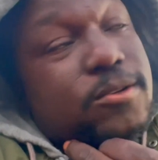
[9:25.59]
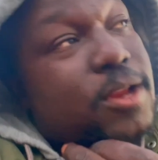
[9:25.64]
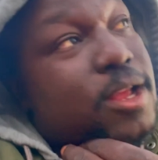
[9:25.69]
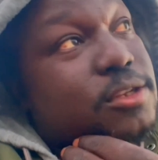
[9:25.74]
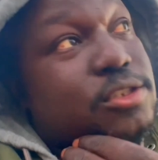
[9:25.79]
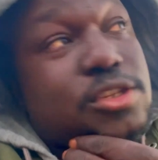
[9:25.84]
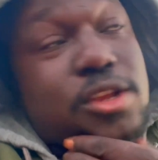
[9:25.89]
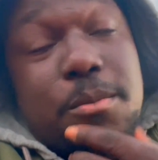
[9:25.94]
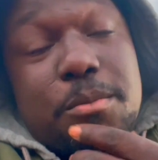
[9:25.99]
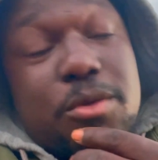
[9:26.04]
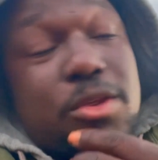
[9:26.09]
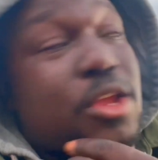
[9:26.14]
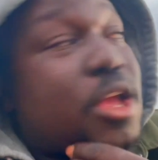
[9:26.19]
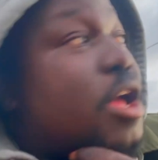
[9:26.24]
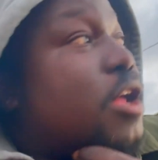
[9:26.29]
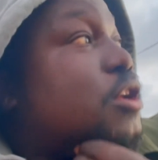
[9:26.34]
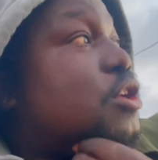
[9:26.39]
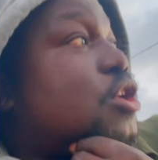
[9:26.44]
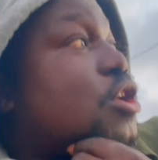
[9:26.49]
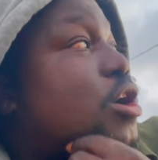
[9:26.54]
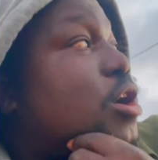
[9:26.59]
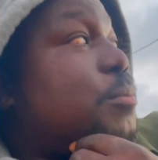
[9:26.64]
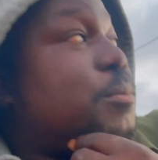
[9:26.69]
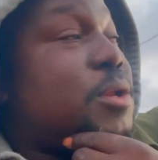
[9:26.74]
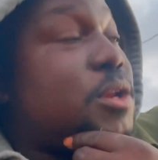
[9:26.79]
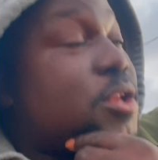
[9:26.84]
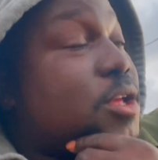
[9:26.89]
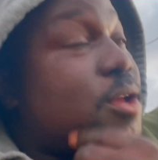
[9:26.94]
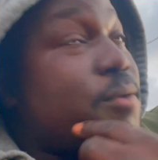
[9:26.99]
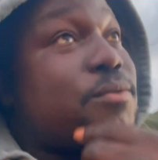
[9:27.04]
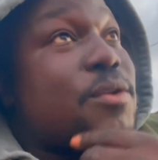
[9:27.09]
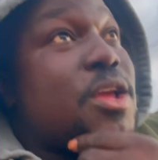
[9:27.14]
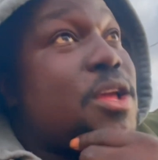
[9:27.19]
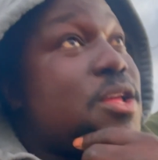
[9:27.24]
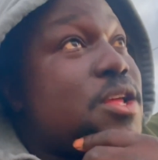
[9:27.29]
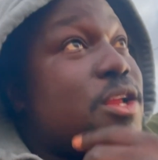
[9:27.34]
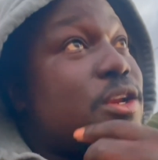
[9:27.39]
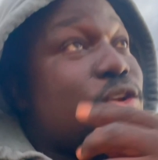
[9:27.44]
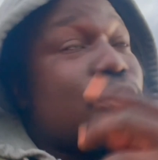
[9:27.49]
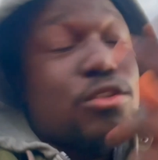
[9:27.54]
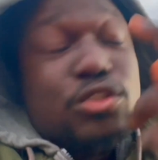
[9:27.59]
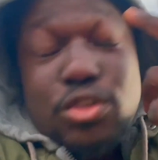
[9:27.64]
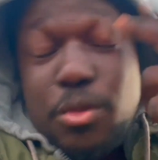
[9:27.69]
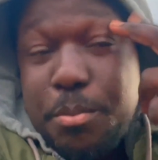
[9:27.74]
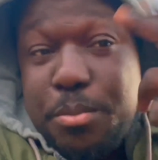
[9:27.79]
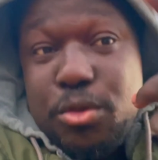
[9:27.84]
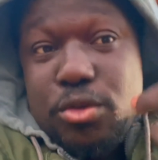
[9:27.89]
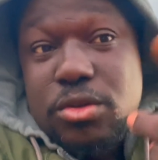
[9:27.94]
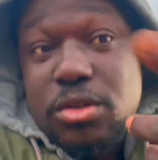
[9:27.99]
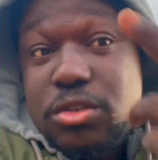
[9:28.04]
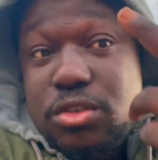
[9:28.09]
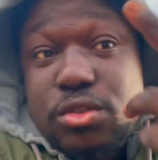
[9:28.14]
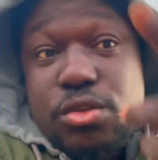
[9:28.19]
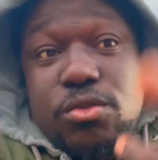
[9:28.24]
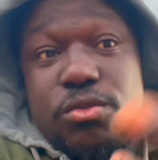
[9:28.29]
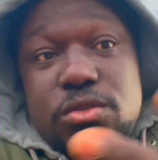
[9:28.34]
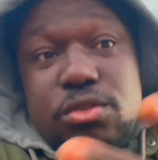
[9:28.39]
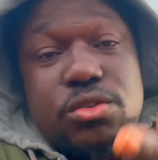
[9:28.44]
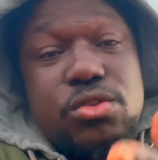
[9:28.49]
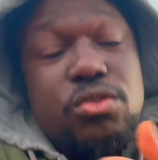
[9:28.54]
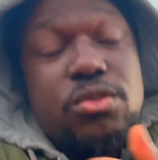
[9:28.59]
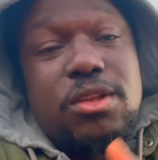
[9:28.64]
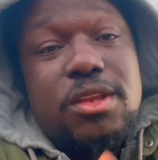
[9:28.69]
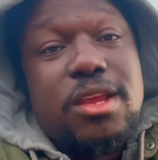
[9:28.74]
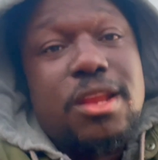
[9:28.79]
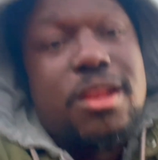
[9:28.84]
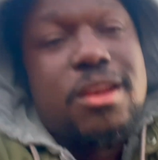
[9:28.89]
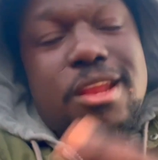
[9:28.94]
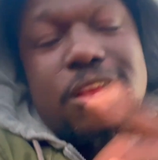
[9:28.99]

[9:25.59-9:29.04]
Now, some of y'all are dumb enough not to put the two together.